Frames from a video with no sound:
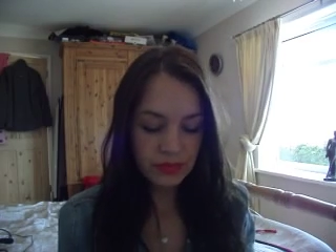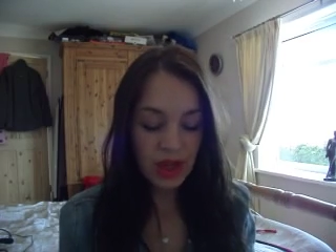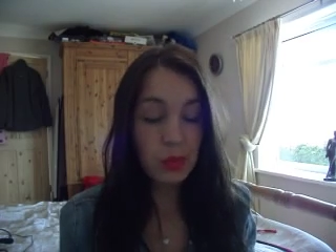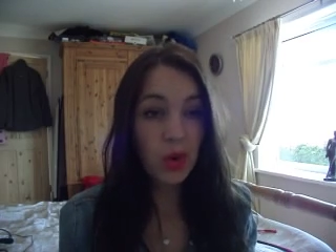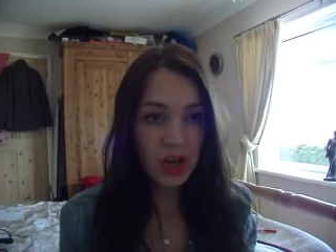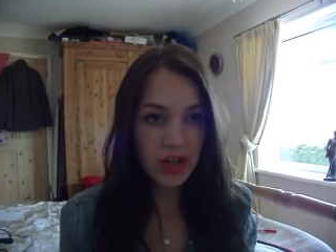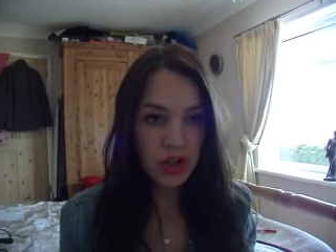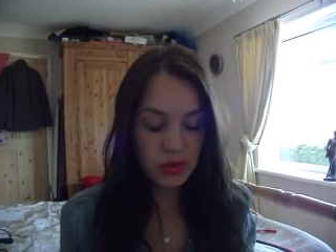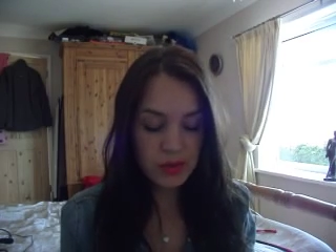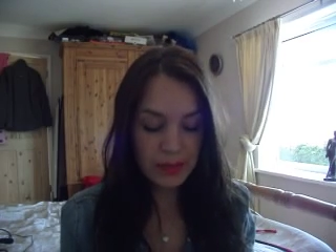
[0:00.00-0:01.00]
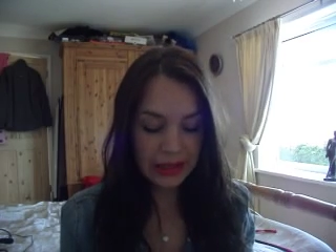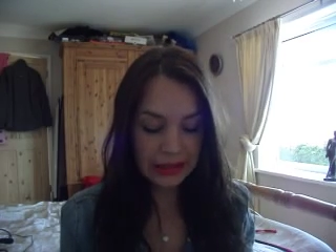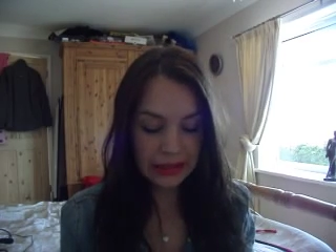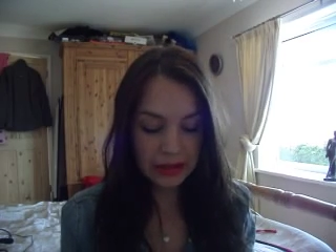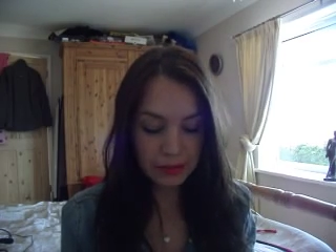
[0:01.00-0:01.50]
and what I use
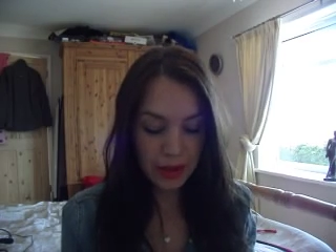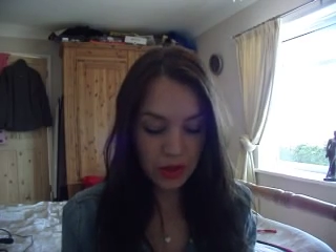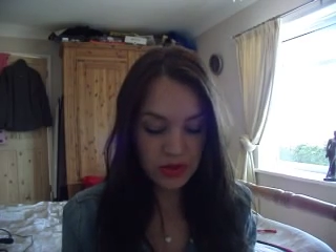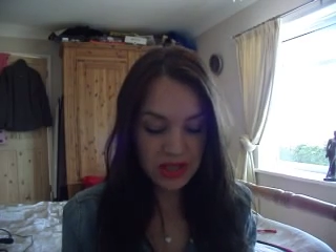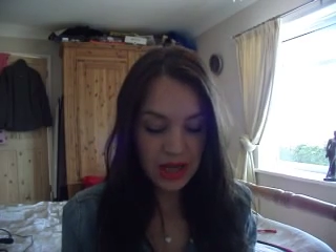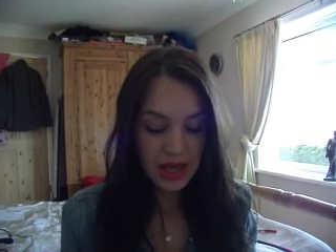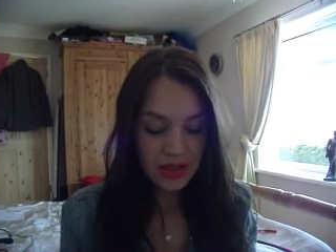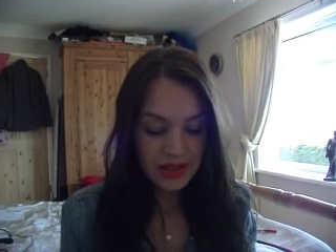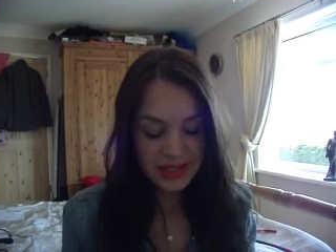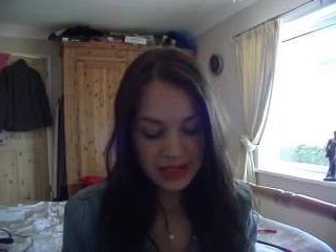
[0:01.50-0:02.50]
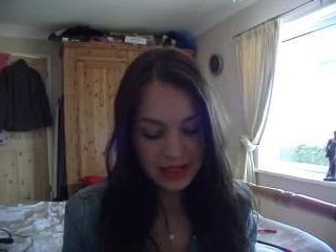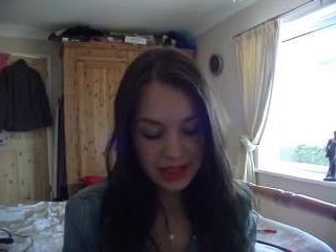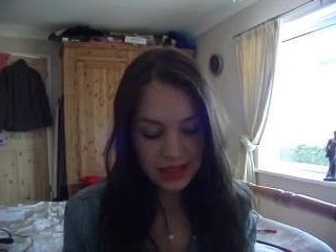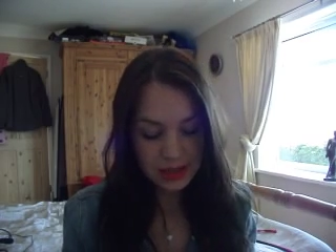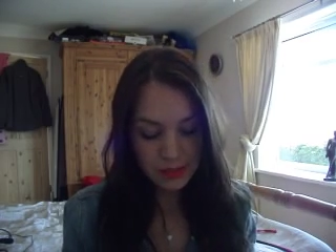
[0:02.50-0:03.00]
mainly most. This is the
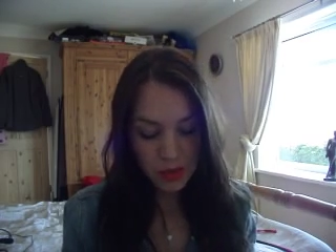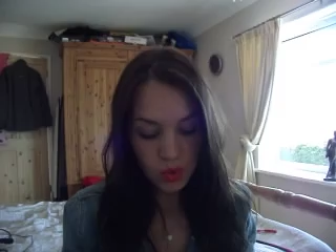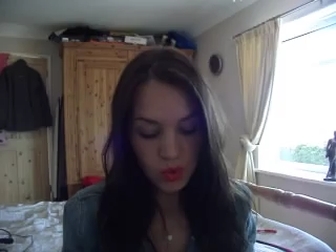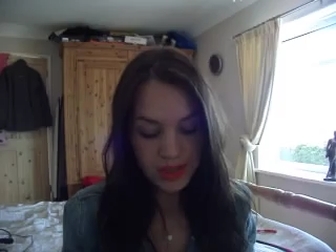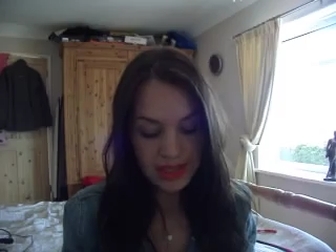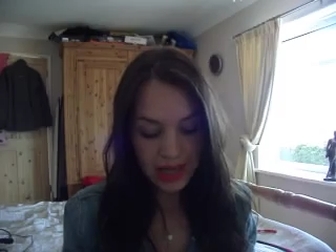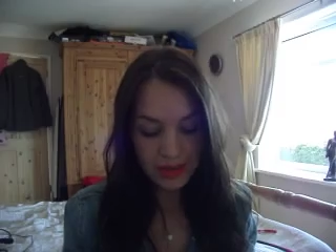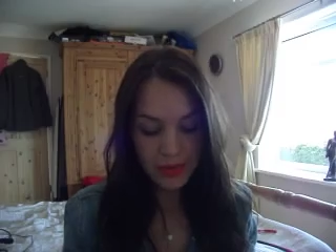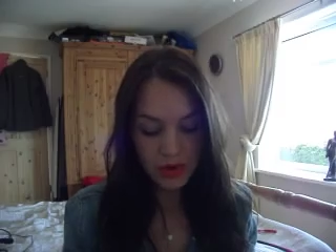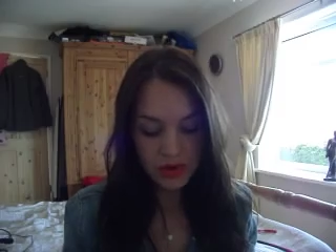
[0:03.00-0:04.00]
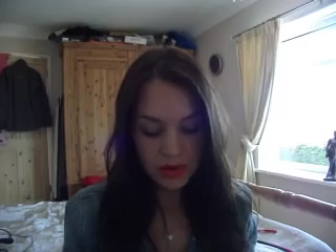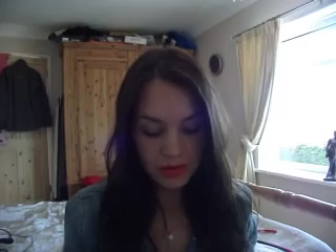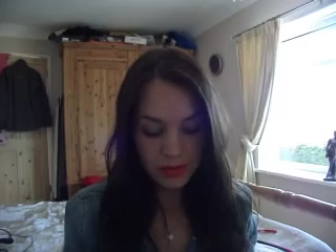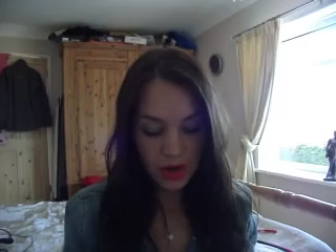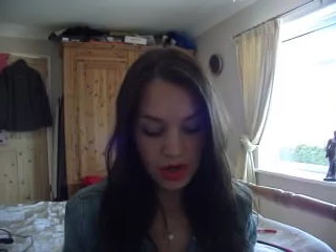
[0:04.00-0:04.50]
small tapered
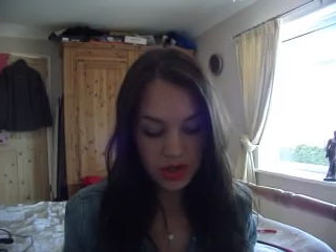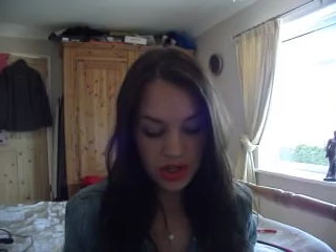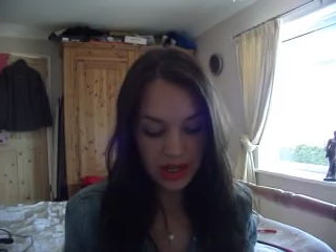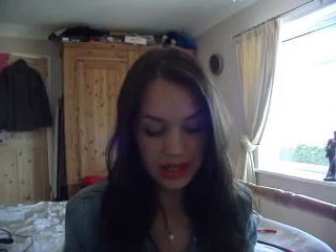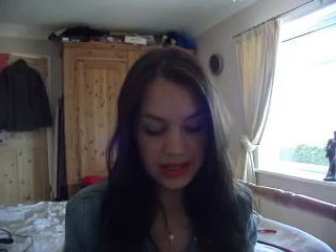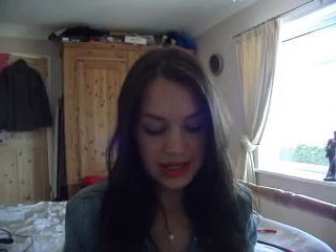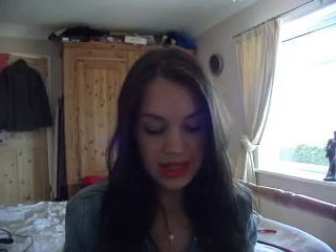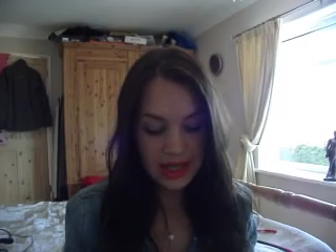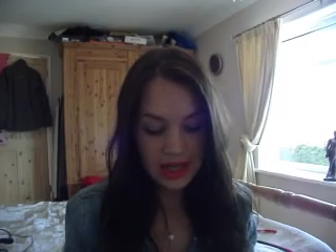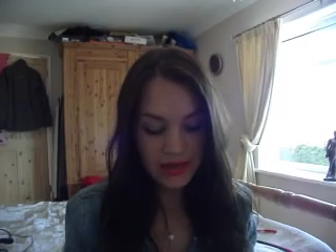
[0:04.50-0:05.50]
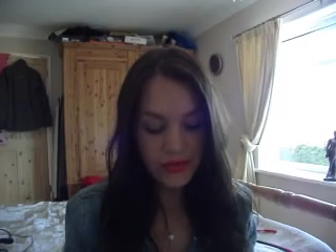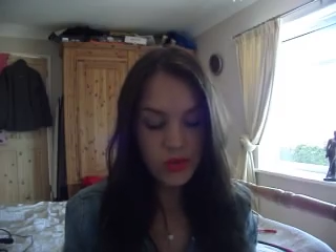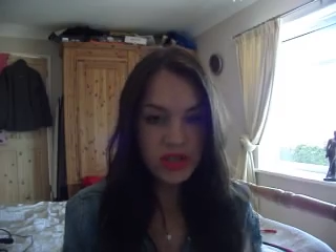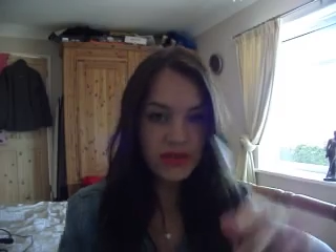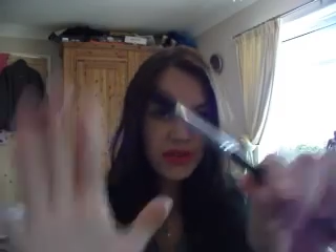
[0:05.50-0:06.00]
brush, and it's the
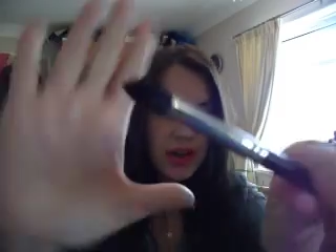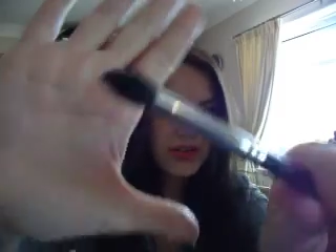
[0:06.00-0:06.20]
E45